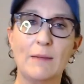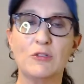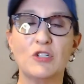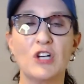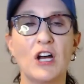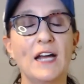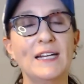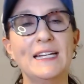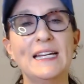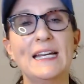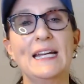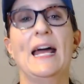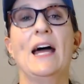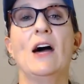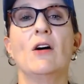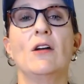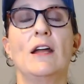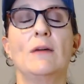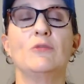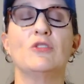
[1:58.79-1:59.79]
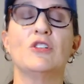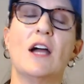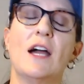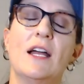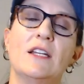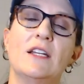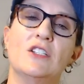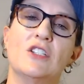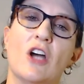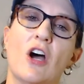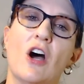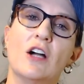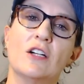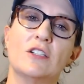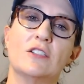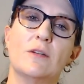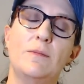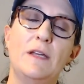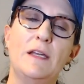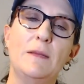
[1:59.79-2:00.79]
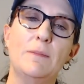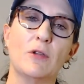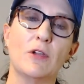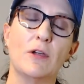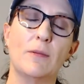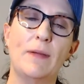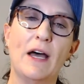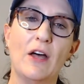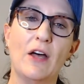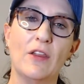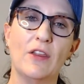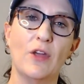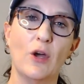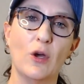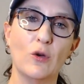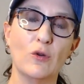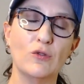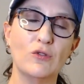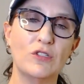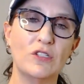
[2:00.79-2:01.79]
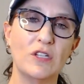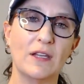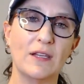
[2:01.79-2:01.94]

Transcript: I'm trying to get out. I'm trying to talk to people about those